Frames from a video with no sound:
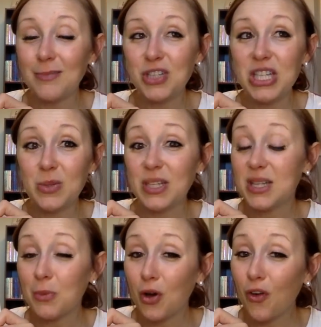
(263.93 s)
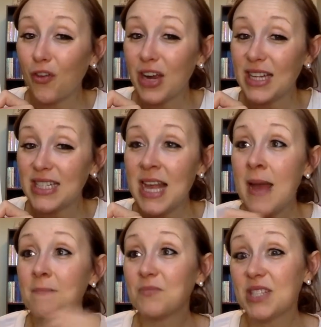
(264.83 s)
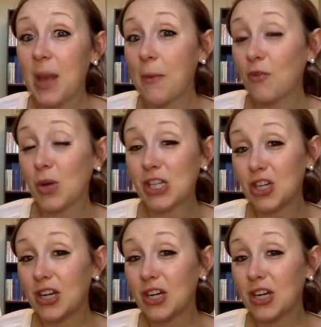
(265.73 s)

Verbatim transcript: She's with some girlfriends, some of which